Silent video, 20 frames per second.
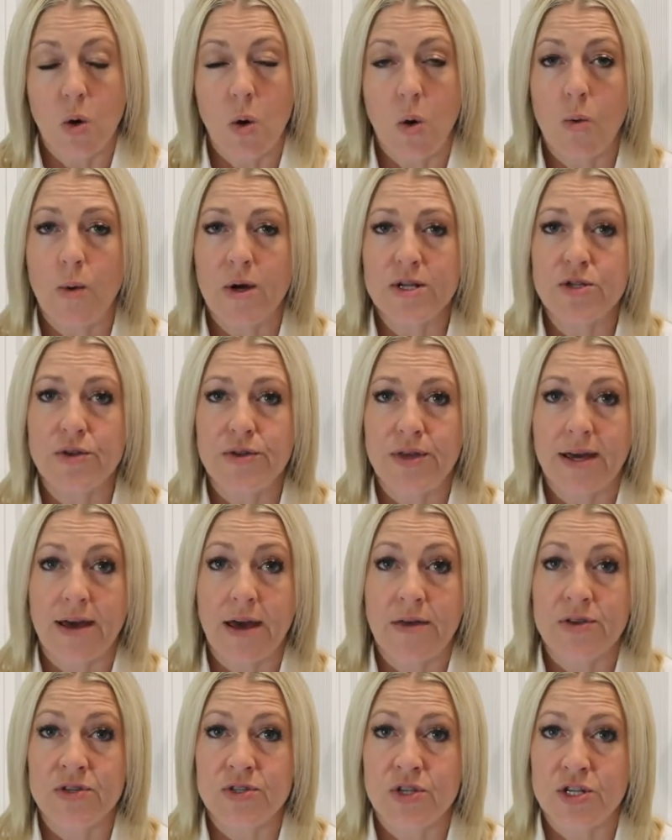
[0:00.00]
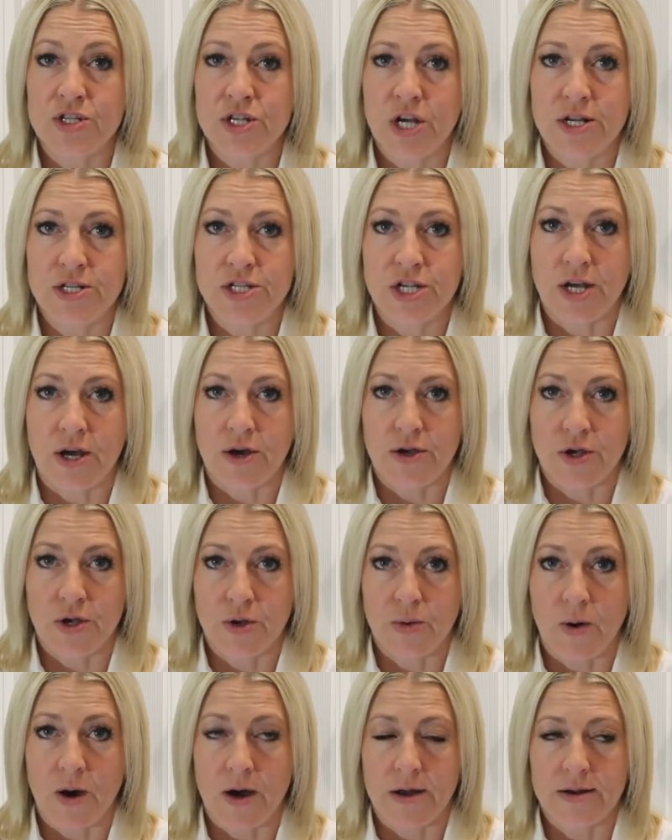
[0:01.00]
or what you think others are judging
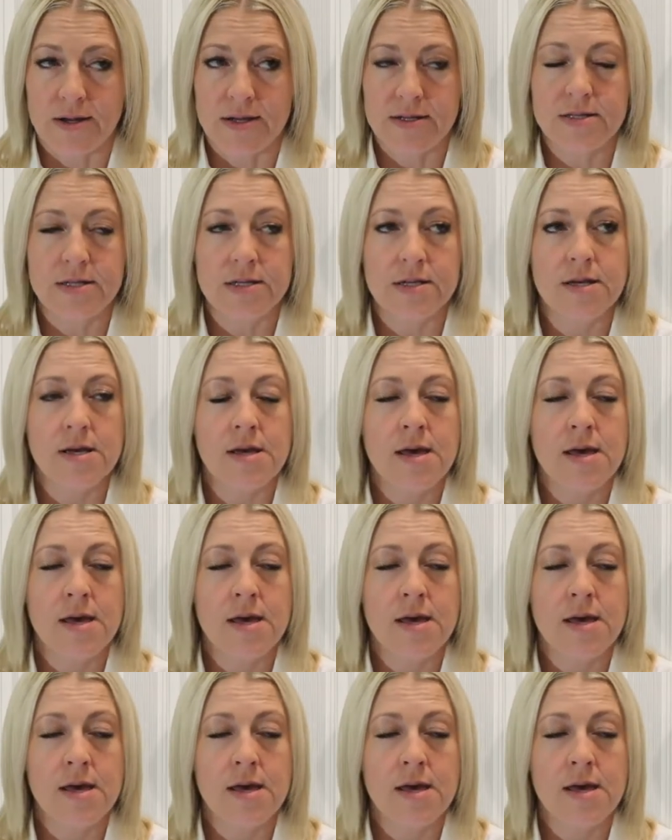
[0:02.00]
you on it,